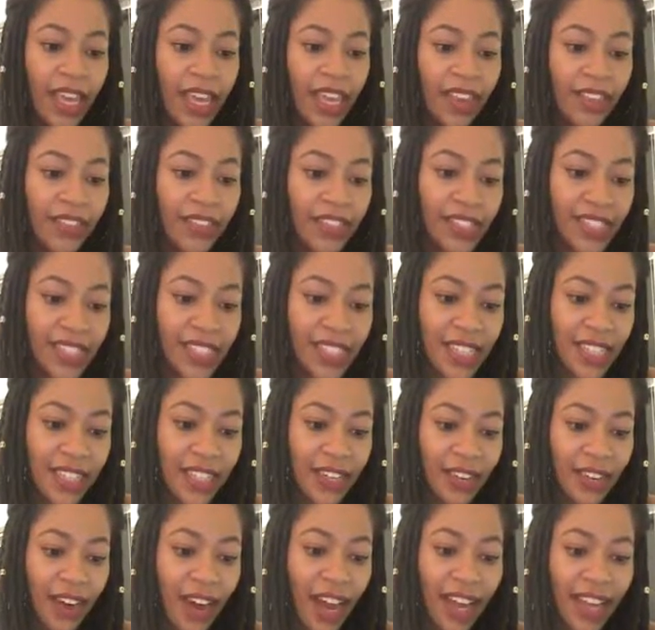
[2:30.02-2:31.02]
Even
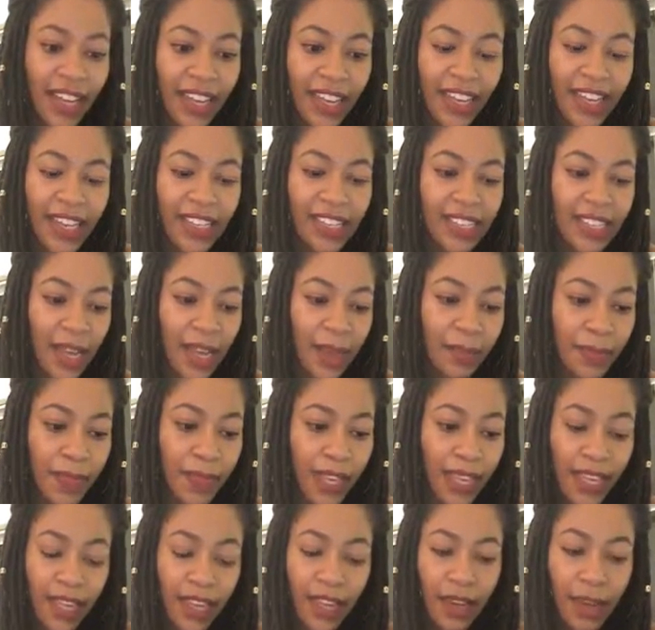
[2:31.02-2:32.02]
still, I can't stop
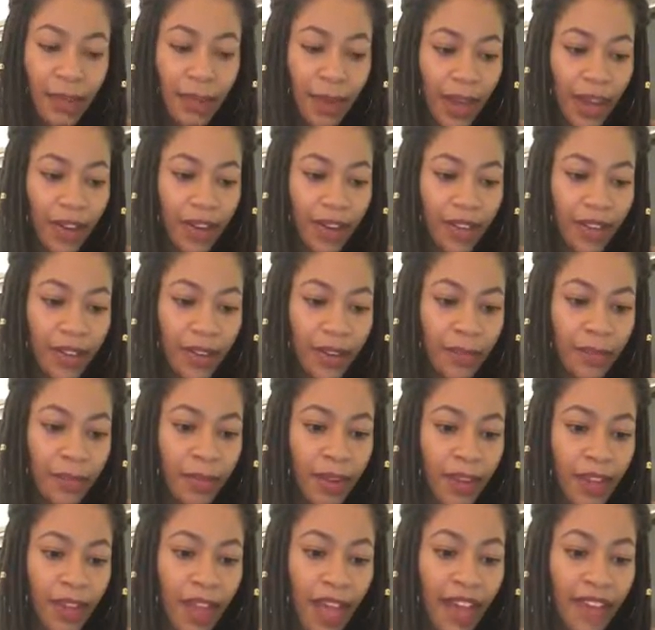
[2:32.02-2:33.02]
thinking about
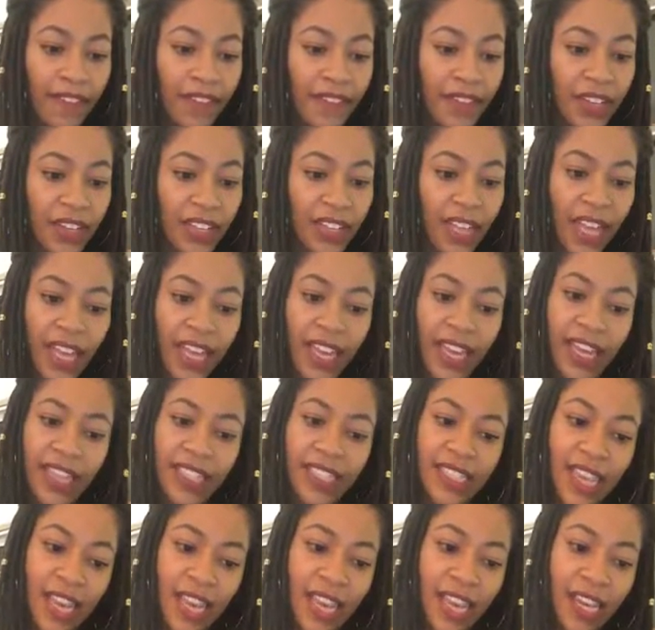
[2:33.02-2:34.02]
him. I feel like
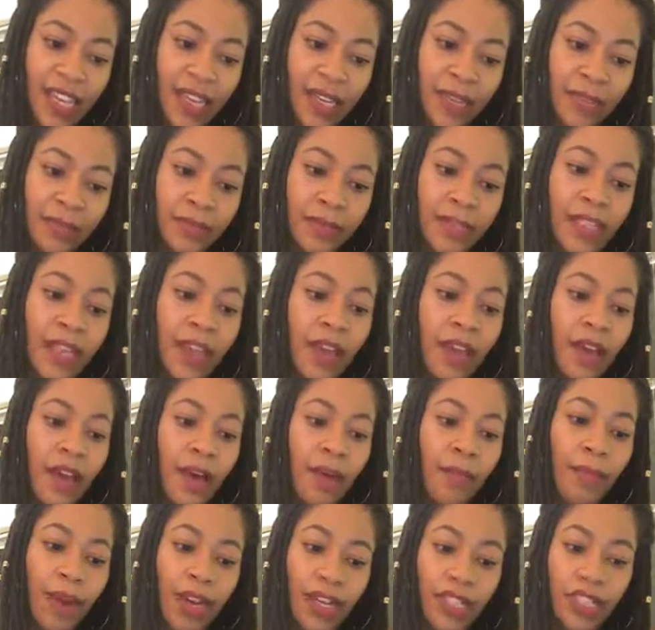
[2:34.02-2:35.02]
at times
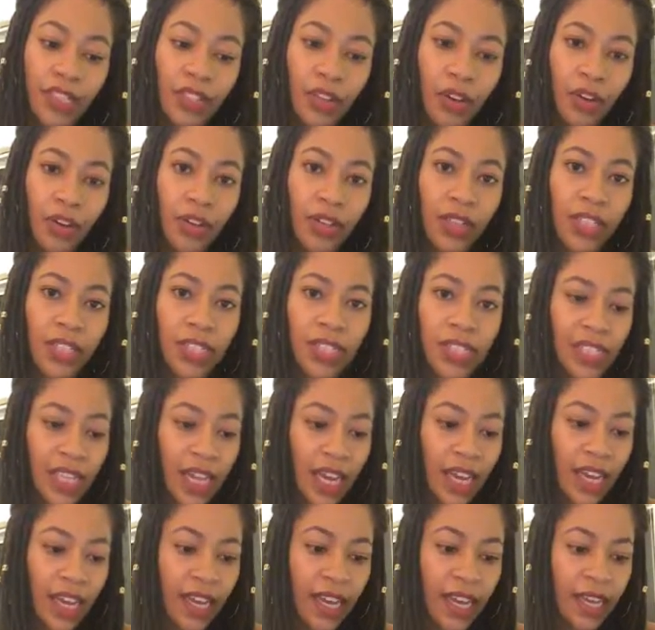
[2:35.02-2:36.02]
my soul is
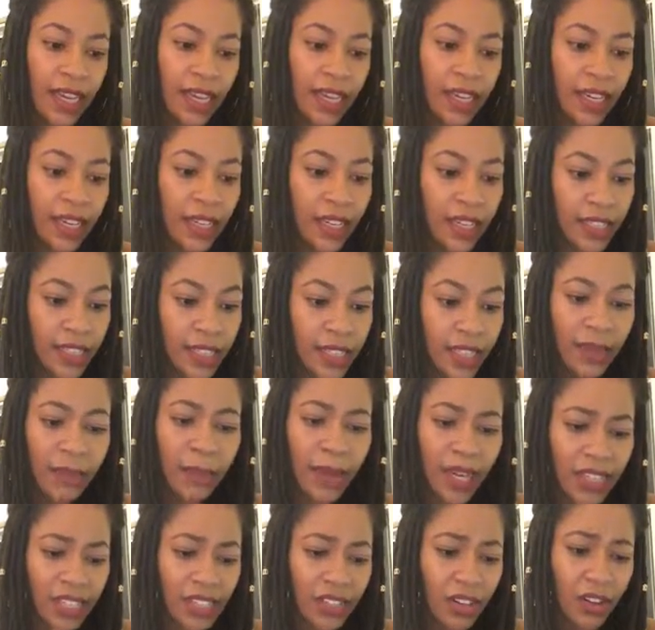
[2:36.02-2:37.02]
tied
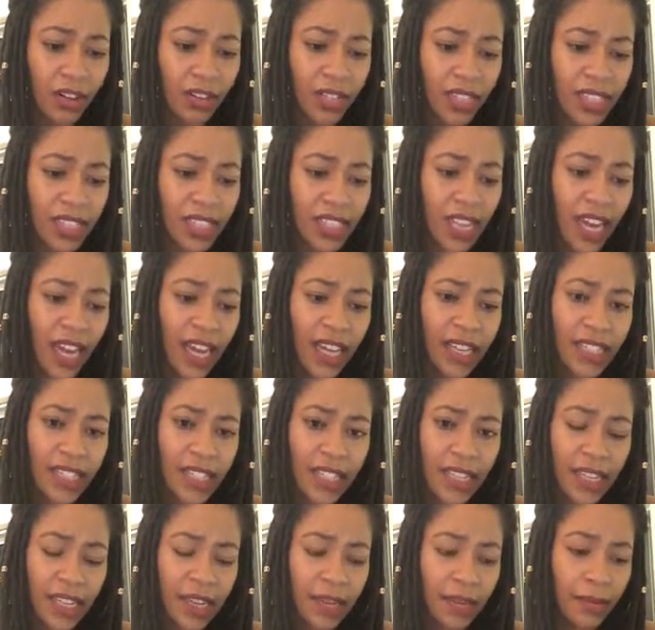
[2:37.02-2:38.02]

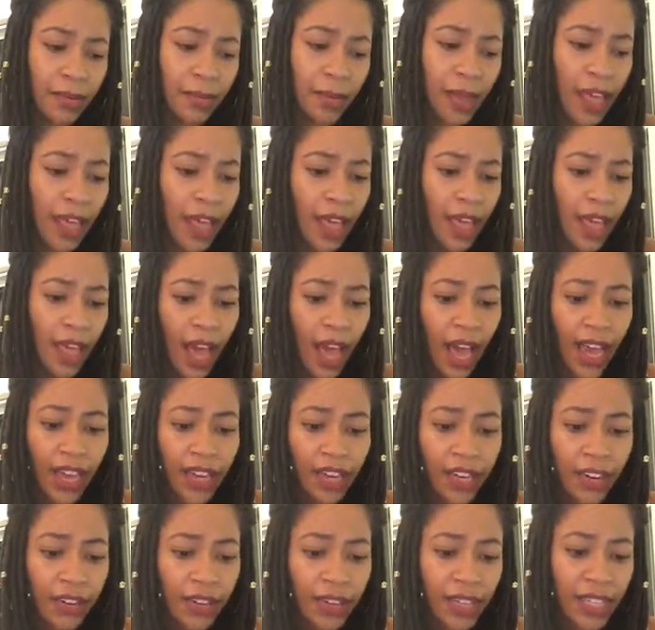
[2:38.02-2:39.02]
to him.
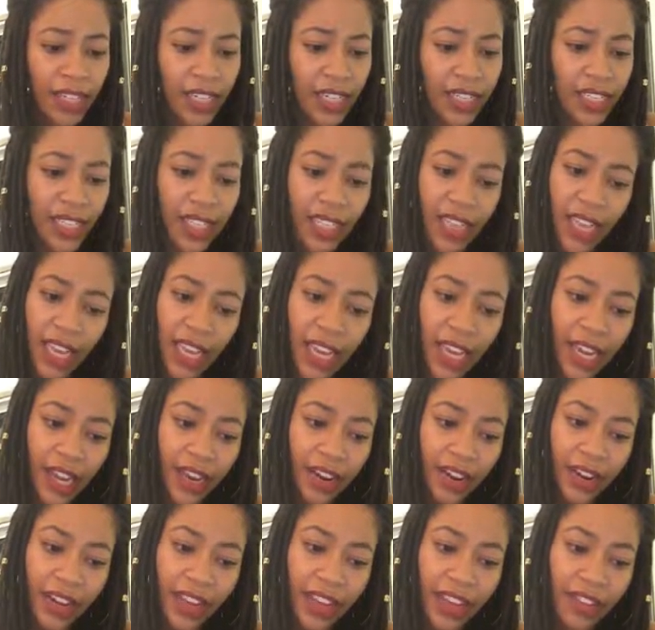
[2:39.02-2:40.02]
I know he doesn't
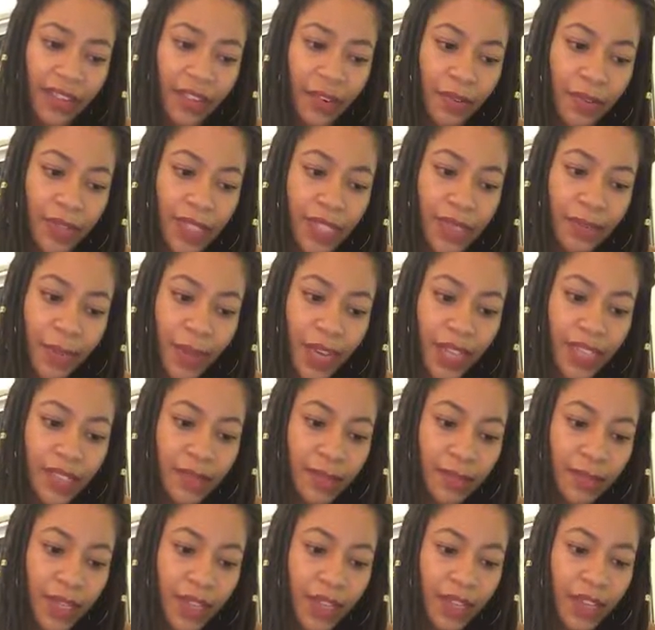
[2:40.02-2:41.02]
care or even
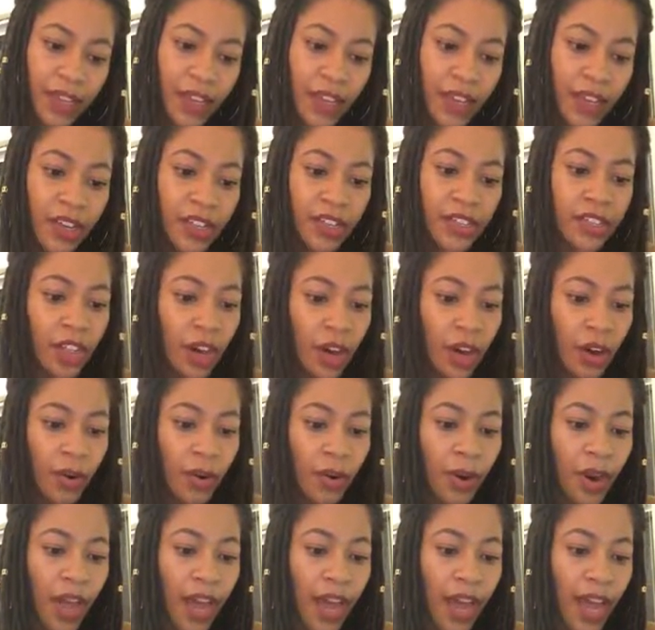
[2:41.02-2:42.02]
respect me.
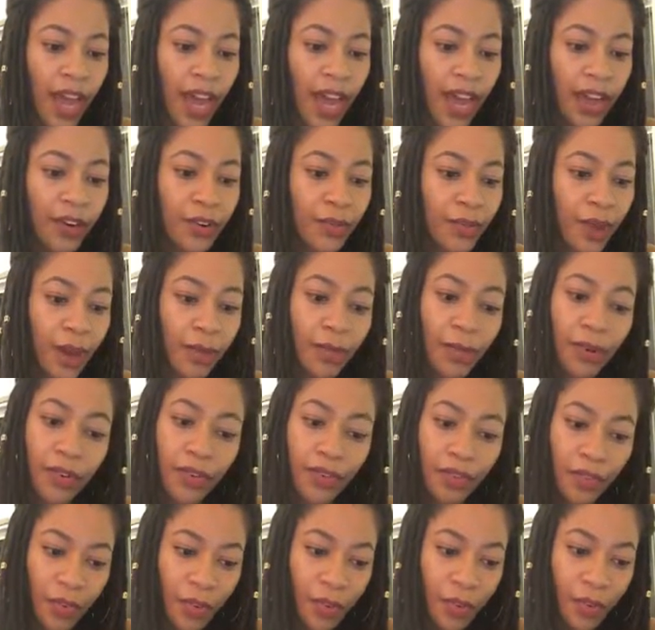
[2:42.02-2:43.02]
So how do I
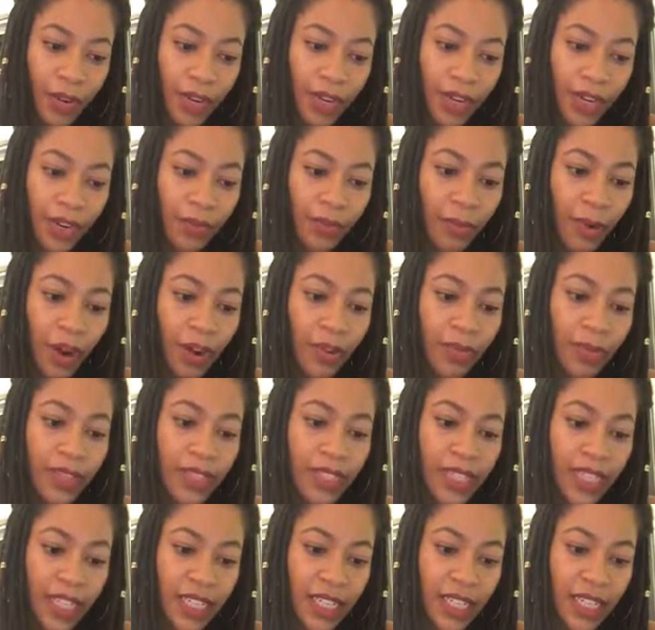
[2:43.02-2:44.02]
move on and walk
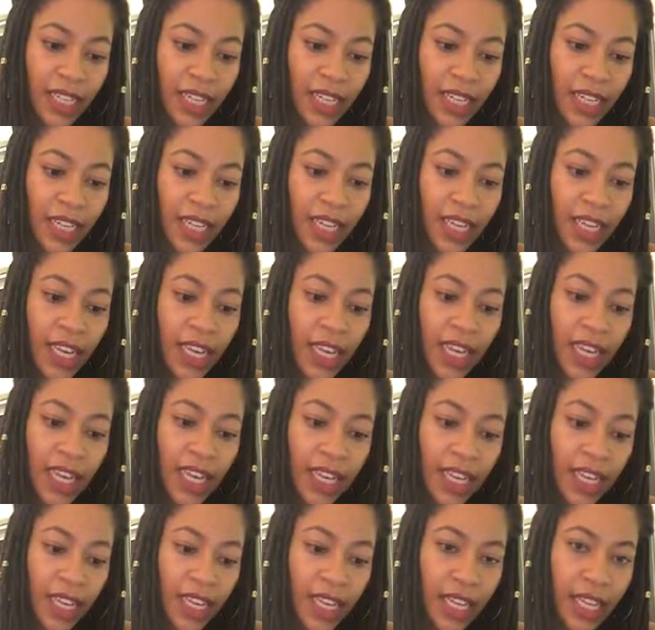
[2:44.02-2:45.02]
with dignity
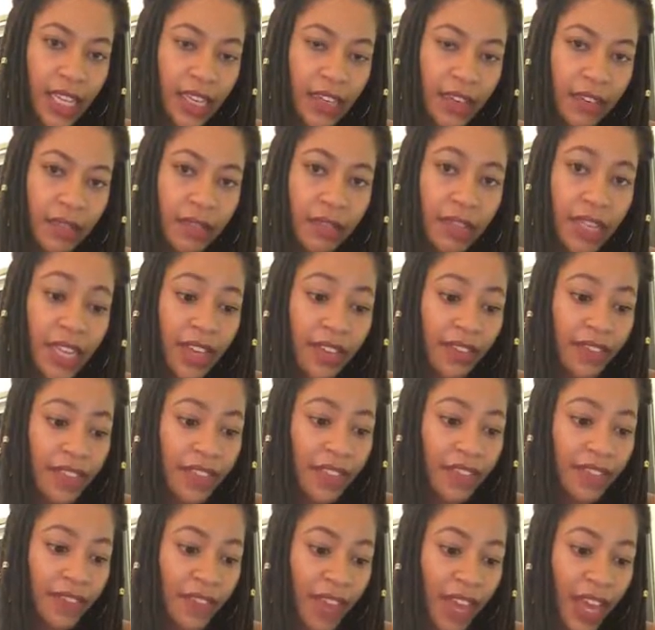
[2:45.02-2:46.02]
again,
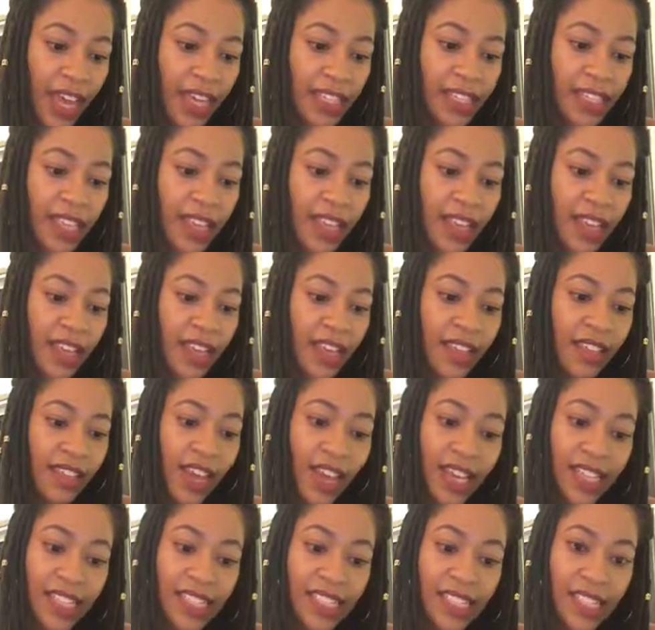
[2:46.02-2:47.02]
given the fact
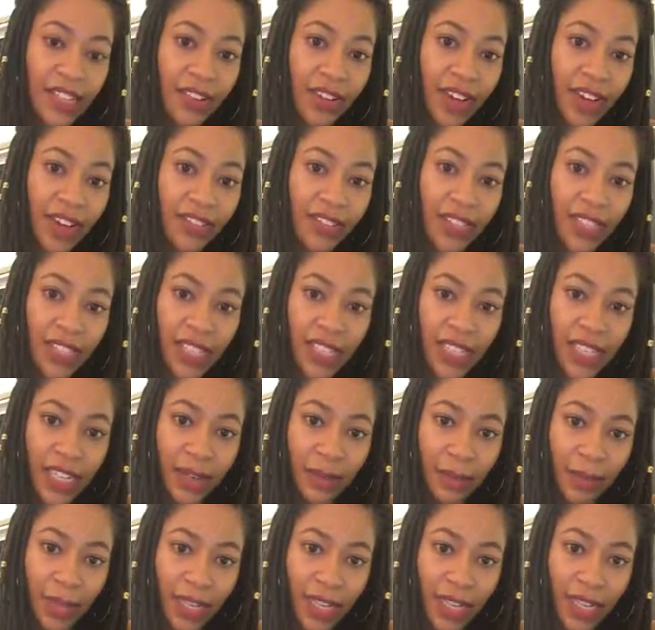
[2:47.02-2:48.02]
that I still have to see
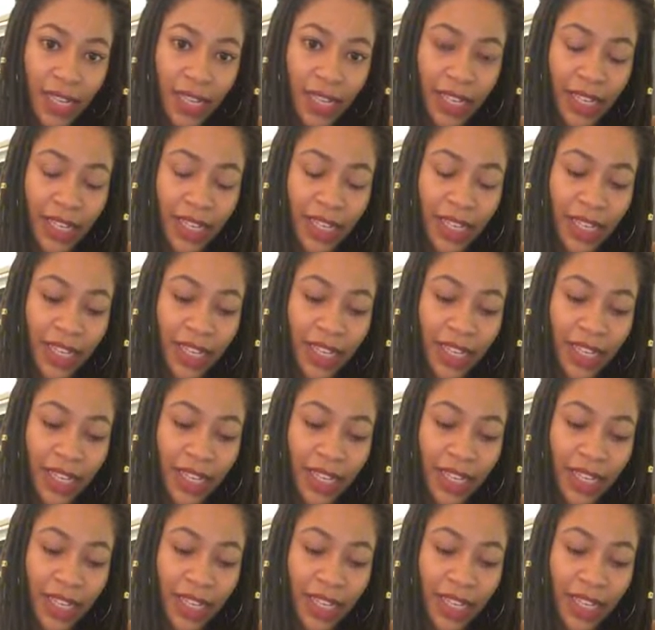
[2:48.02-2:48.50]
him again?